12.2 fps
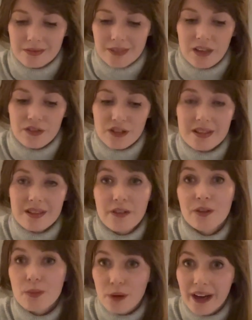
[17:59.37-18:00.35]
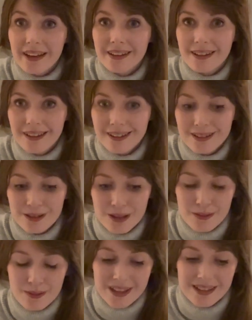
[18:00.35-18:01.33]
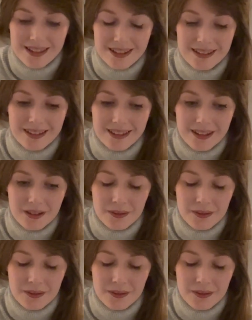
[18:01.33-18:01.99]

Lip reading: Give yourself a break, basically.